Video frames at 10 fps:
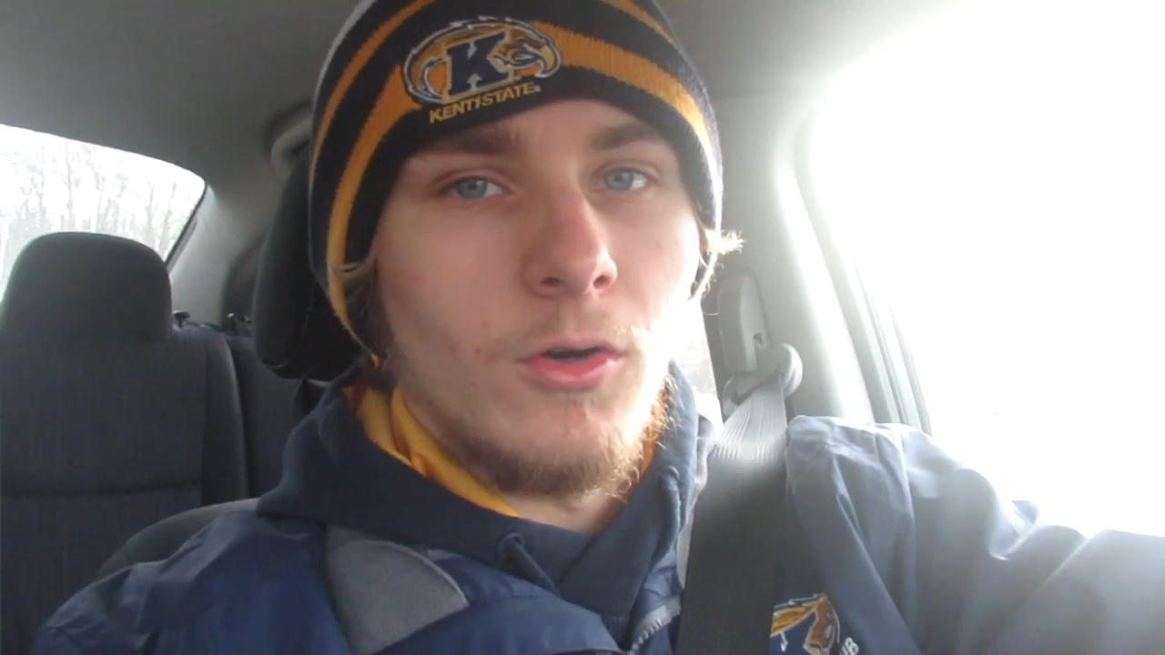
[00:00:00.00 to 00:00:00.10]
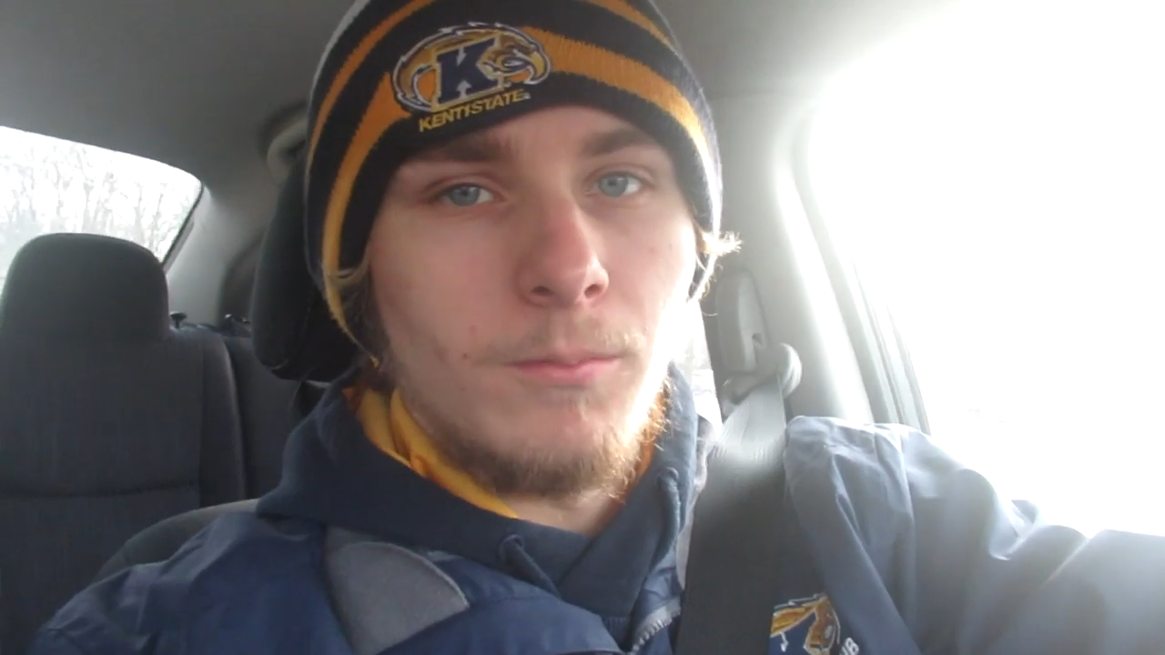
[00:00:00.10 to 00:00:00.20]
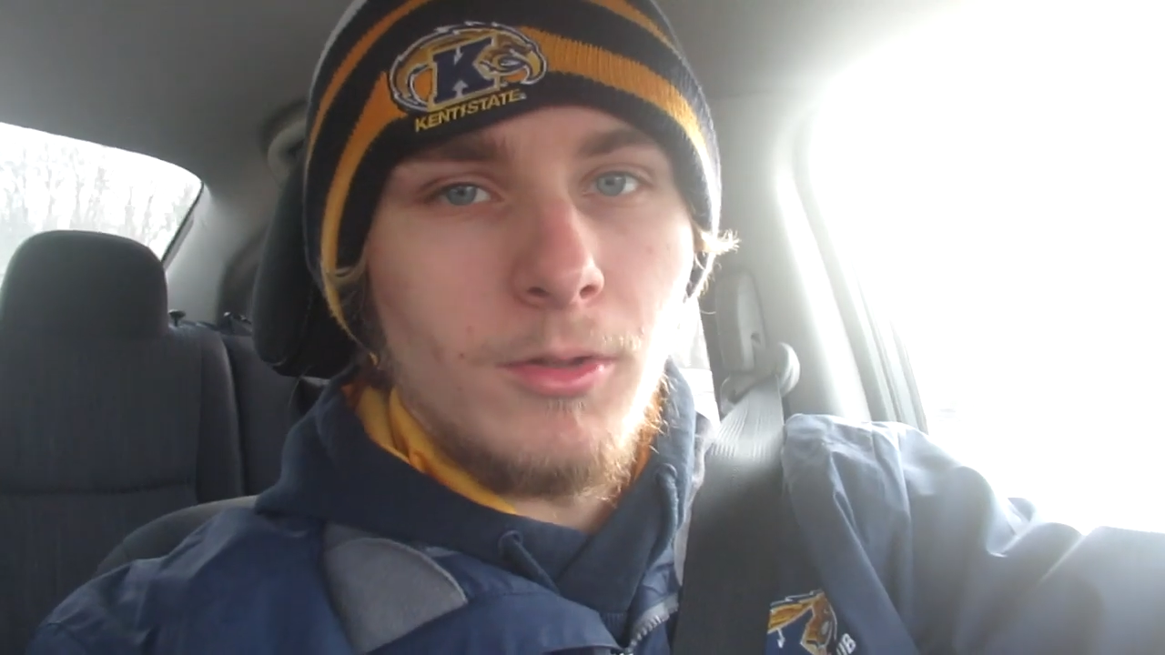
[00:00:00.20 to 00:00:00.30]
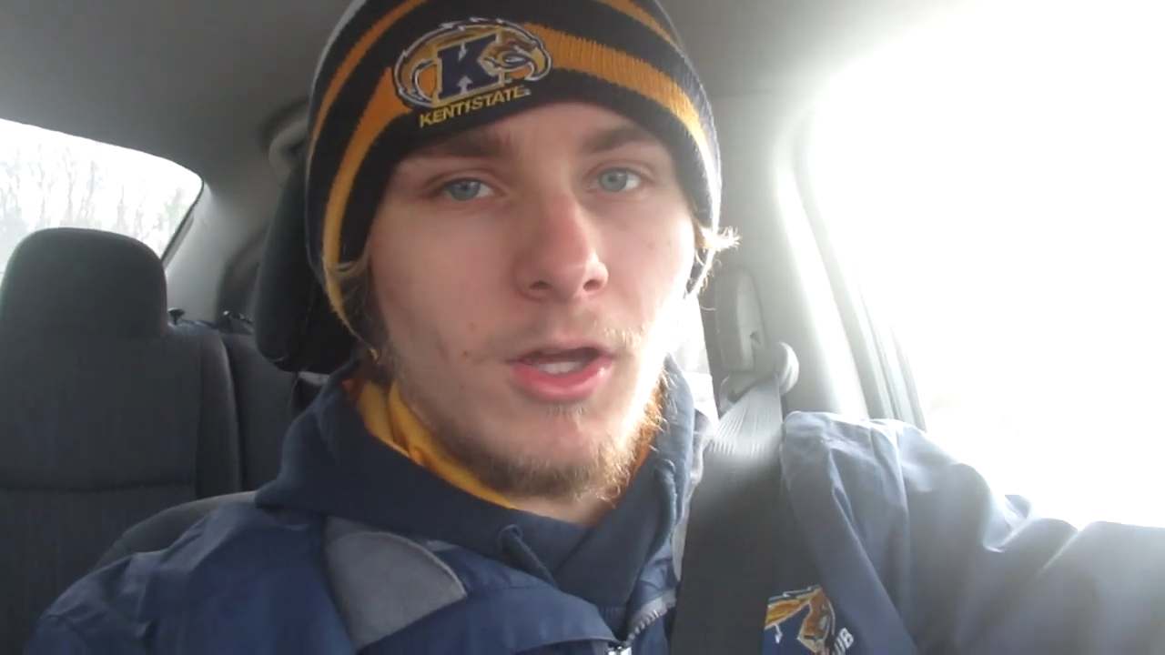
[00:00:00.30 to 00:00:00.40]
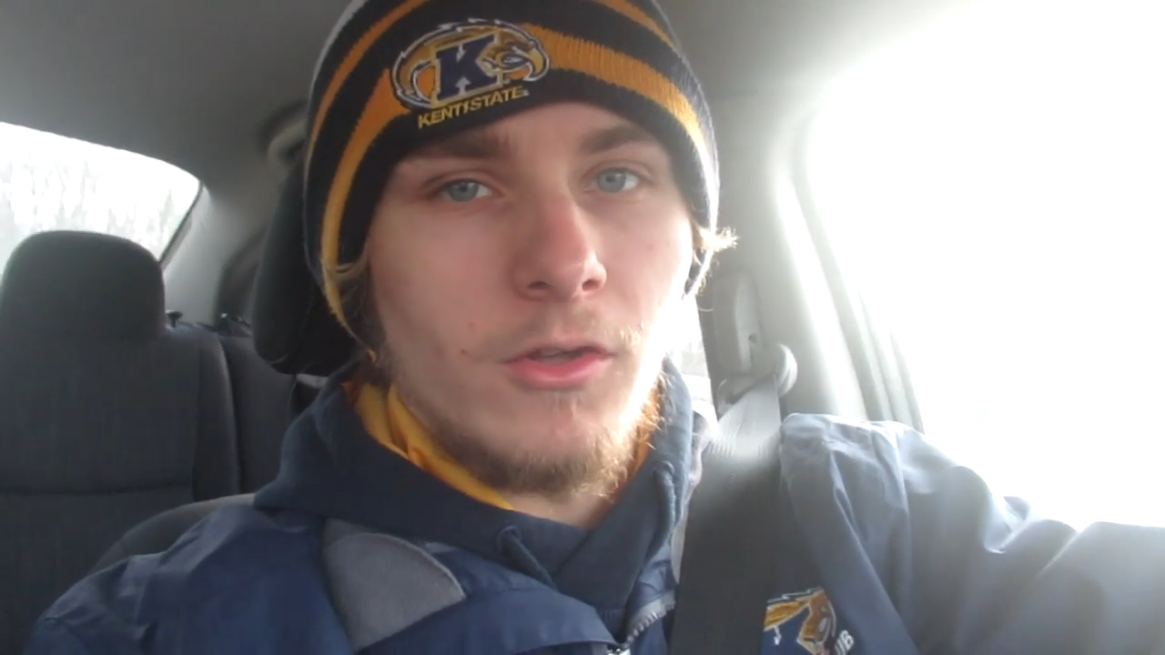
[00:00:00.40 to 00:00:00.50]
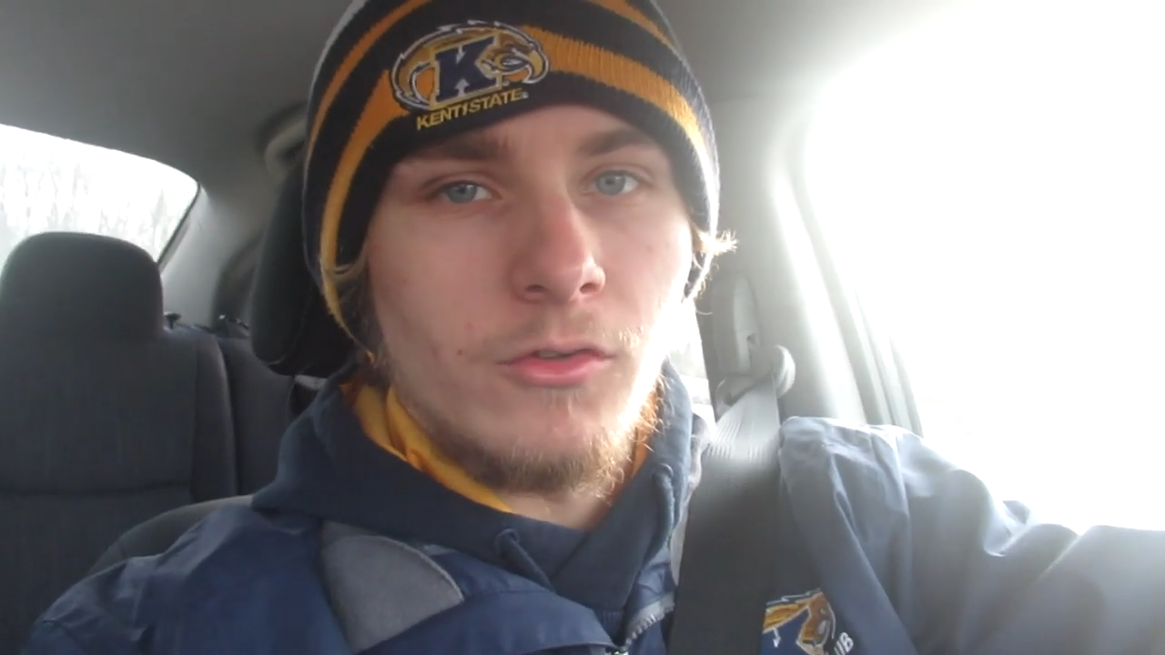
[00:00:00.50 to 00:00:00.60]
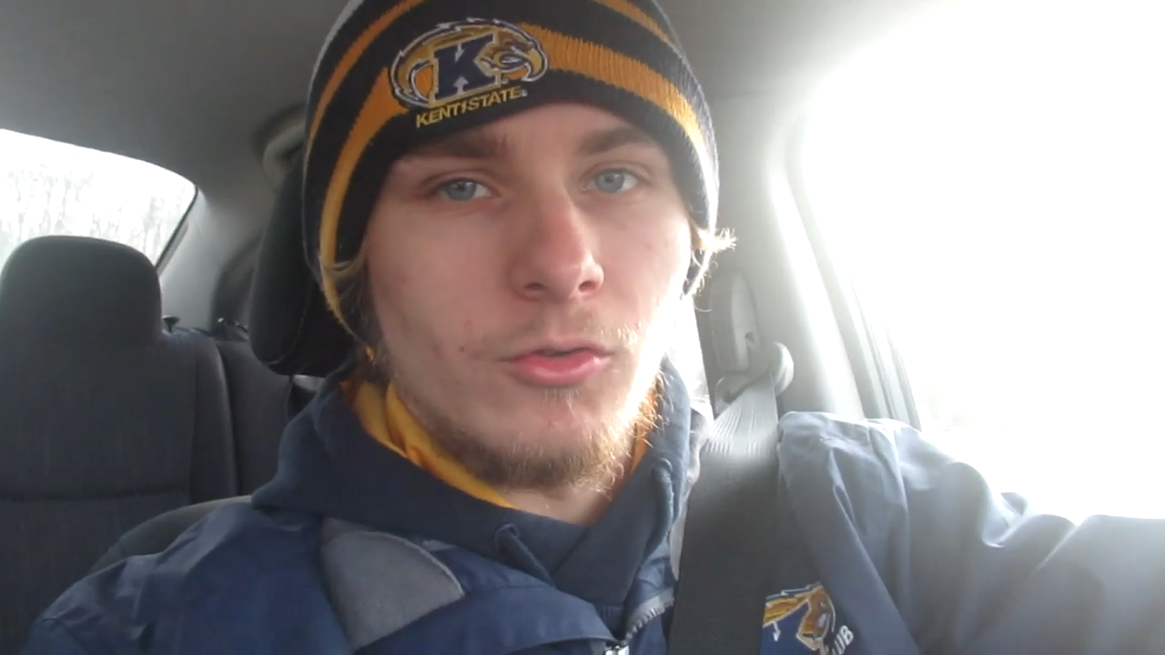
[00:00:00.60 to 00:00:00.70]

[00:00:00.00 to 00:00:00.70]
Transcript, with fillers: Hope you guys